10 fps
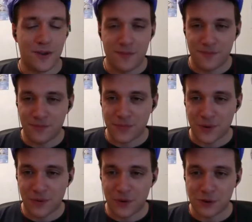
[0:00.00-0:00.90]
However,
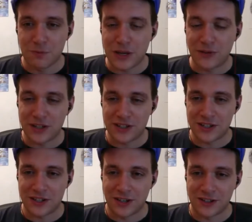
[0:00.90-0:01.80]
we've got some big
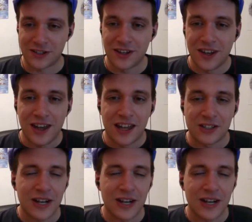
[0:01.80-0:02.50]
things to discuss.